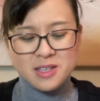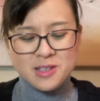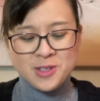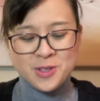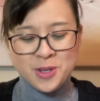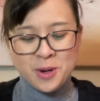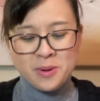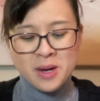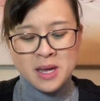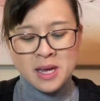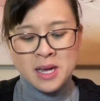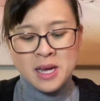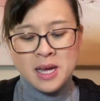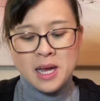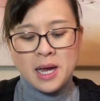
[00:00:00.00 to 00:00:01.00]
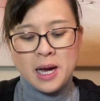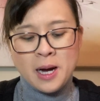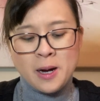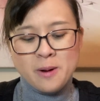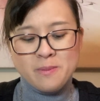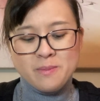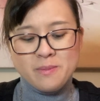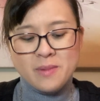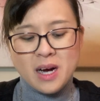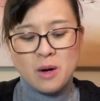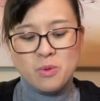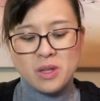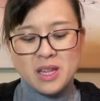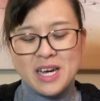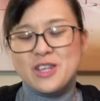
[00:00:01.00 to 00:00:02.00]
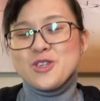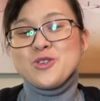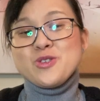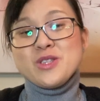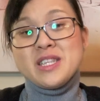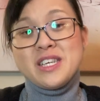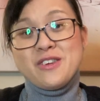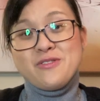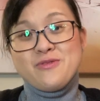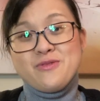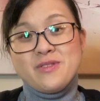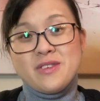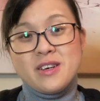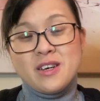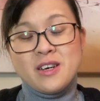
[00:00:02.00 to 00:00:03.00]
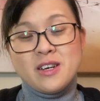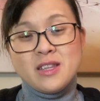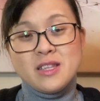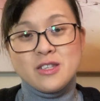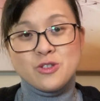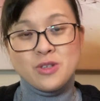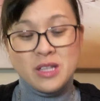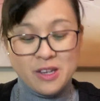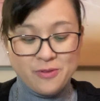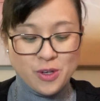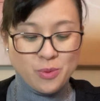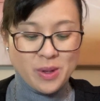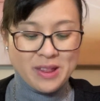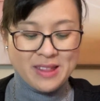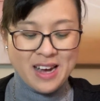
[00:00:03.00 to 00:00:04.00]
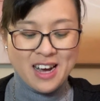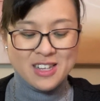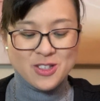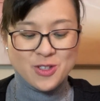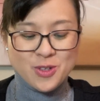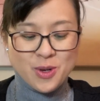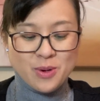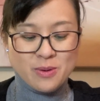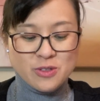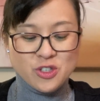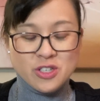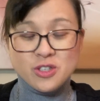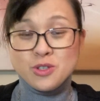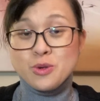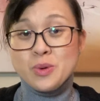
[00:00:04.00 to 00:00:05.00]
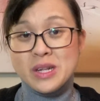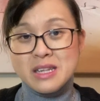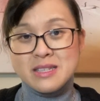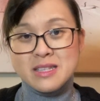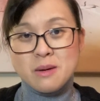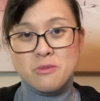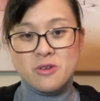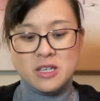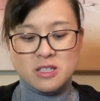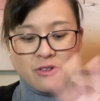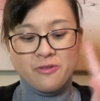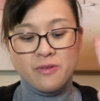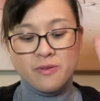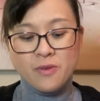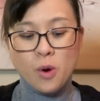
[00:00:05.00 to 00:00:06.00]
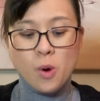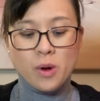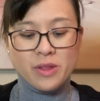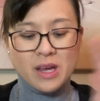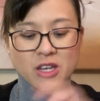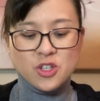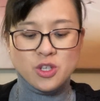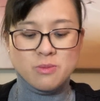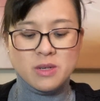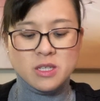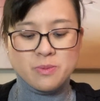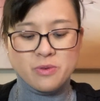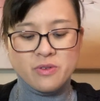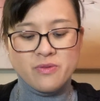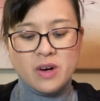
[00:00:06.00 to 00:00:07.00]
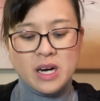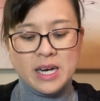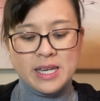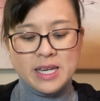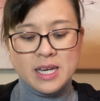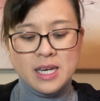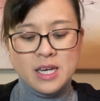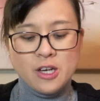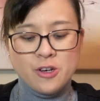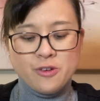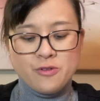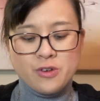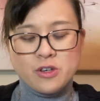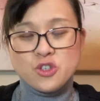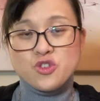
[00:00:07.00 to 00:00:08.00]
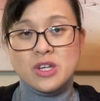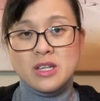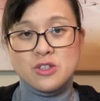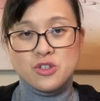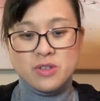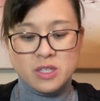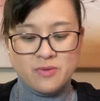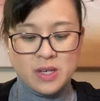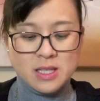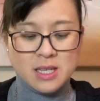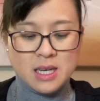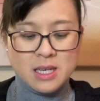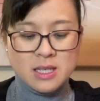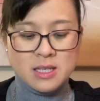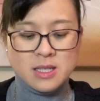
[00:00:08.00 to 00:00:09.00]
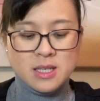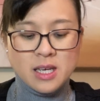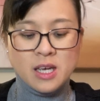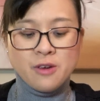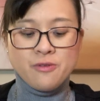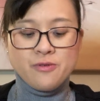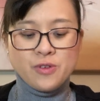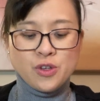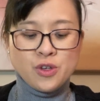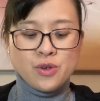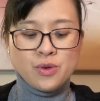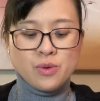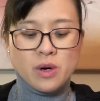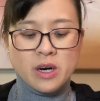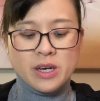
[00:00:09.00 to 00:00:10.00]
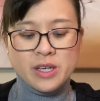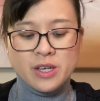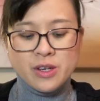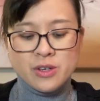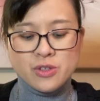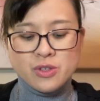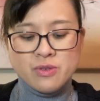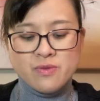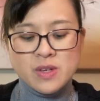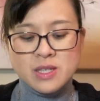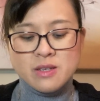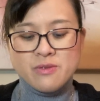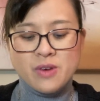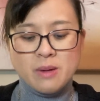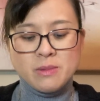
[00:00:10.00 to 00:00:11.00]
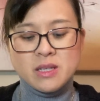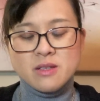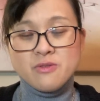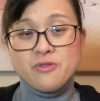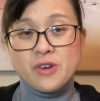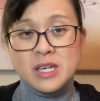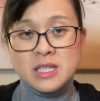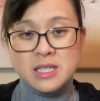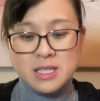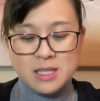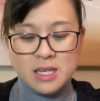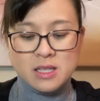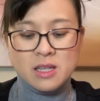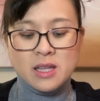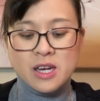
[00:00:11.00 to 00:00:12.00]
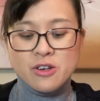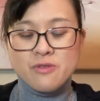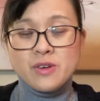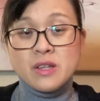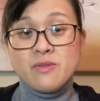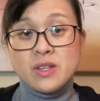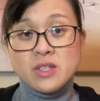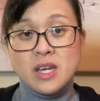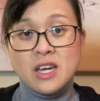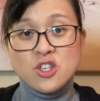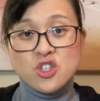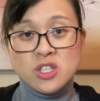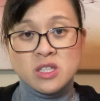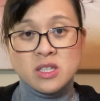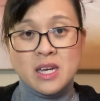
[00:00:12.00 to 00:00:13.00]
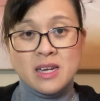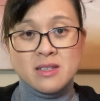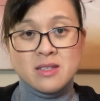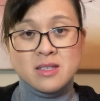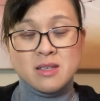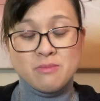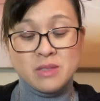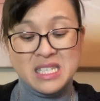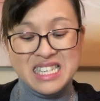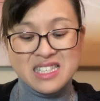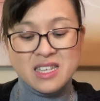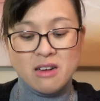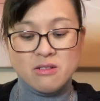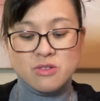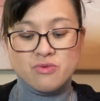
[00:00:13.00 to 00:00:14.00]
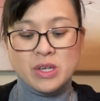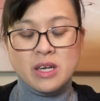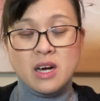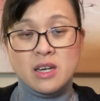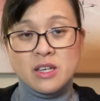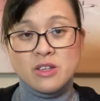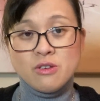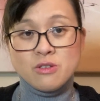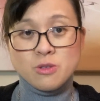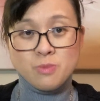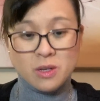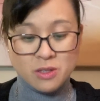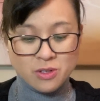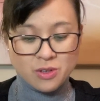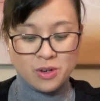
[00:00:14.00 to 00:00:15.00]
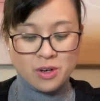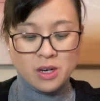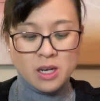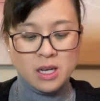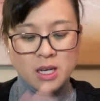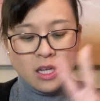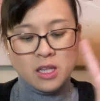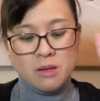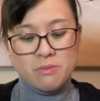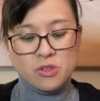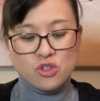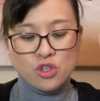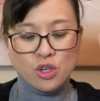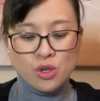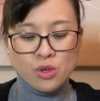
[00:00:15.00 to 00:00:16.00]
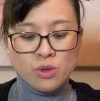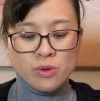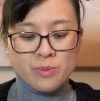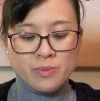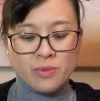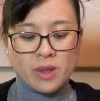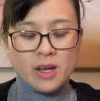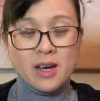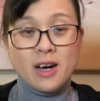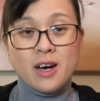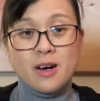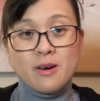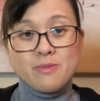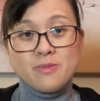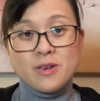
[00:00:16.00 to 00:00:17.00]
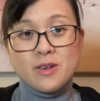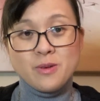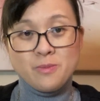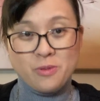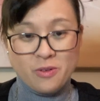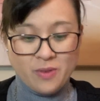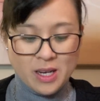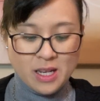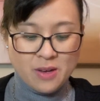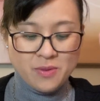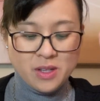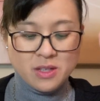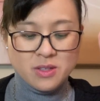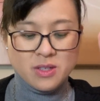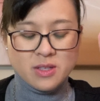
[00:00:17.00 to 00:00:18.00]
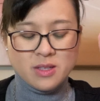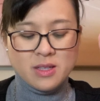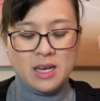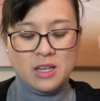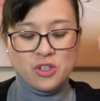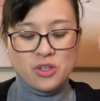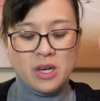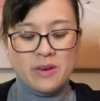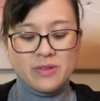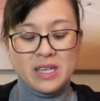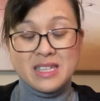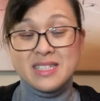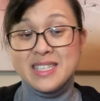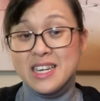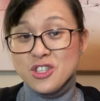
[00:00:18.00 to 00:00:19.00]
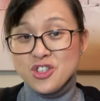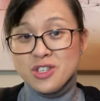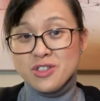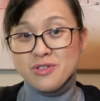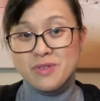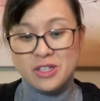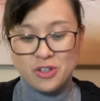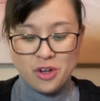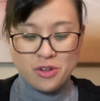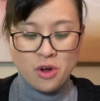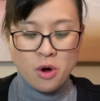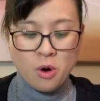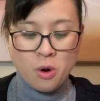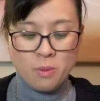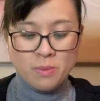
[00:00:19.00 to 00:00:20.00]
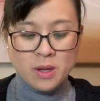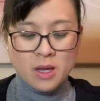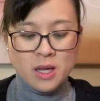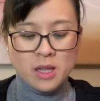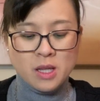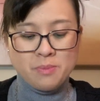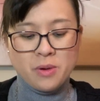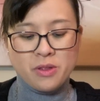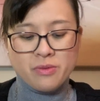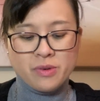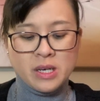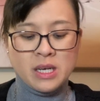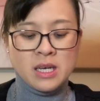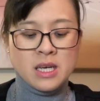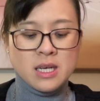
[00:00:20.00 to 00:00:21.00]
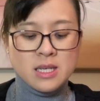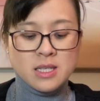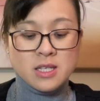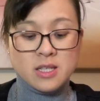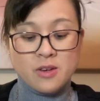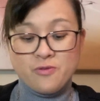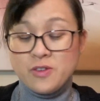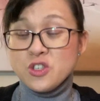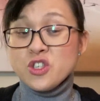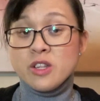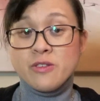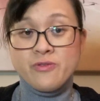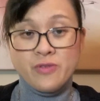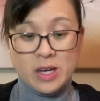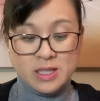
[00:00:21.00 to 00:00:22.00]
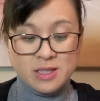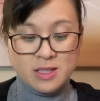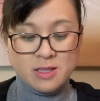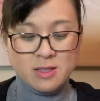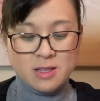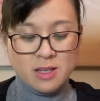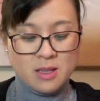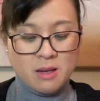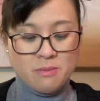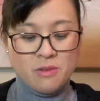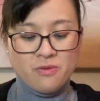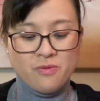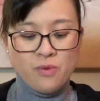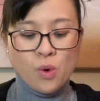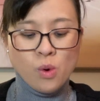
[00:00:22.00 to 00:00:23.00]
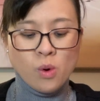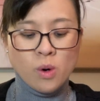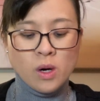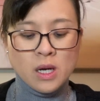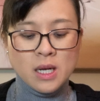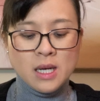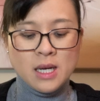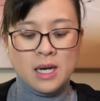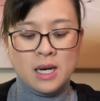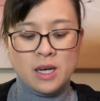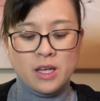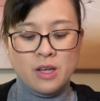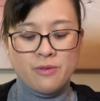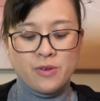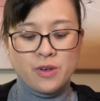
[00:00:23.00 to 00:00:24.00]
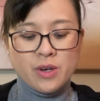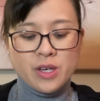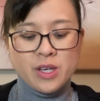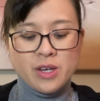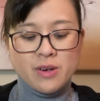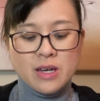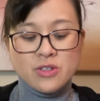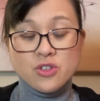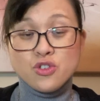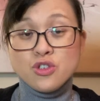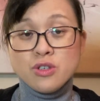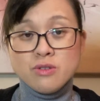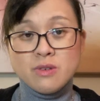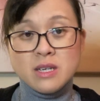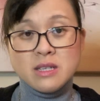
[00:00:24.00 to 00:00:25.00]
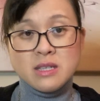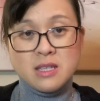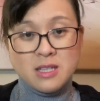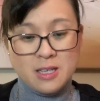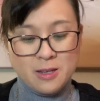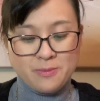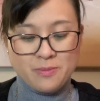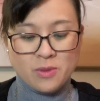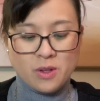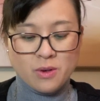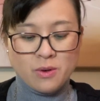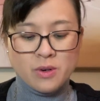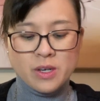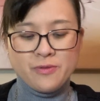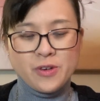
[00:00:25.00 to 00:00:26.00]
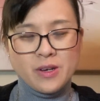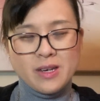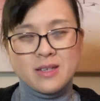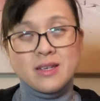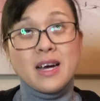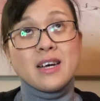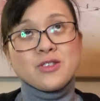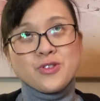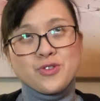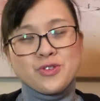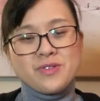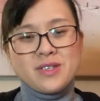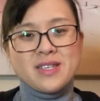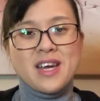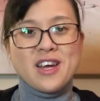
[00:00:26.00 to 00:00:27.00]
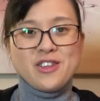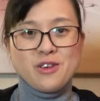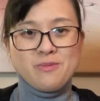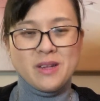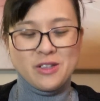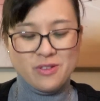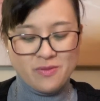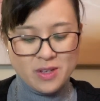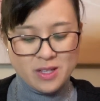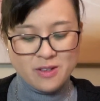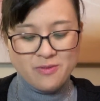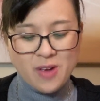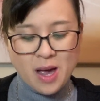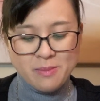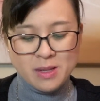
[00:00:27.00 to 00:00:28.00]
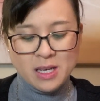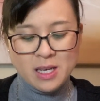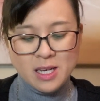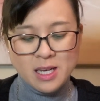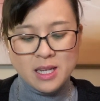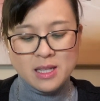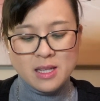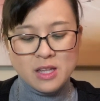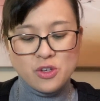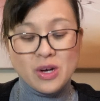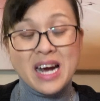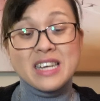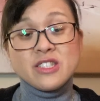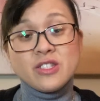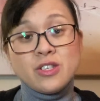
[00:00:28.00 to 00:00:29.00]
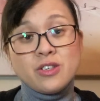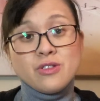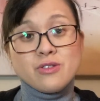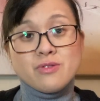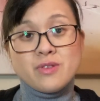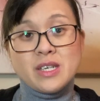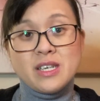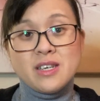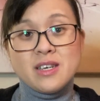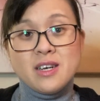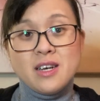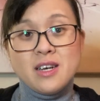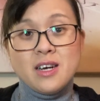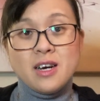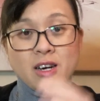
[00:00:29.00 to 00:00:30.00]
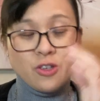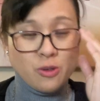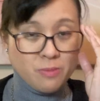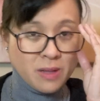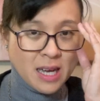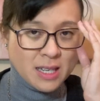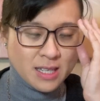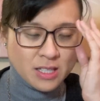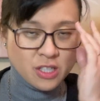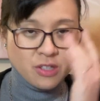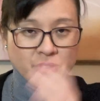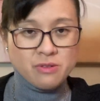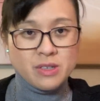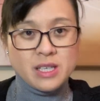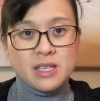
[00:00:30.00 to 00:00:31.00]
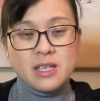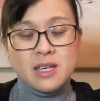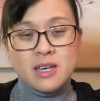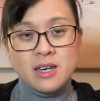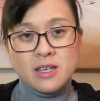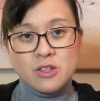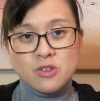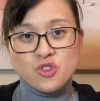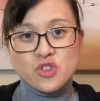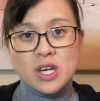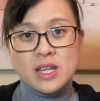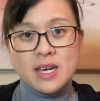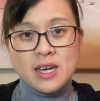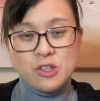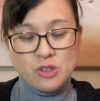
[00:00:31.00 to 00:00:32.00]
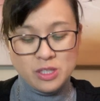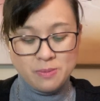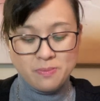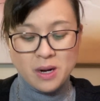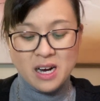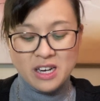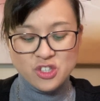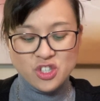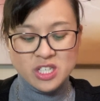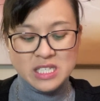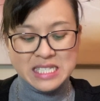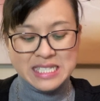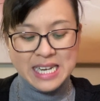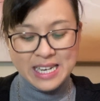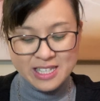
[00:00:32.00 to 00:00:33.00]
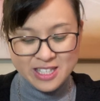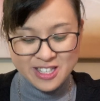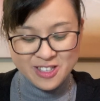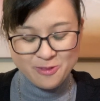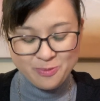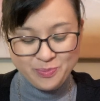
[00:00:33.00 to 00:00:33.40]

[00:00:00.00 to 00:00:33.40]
So I would like you to leave you with that. So just to quickly summarize, the 4 things you must provide for an Australian tourist visa is: if you are here to visit family and friends, then a letter of invitation and some details regarding your sponsor. Number 2, provide evidence that you have the intention to return home. Number 3, sufficient funds. Number 4, if you're here as a tourist, or if you're here as a tourist and you plan to visit family, then your itinerary, your planned itinerary in Australia, and your departure date.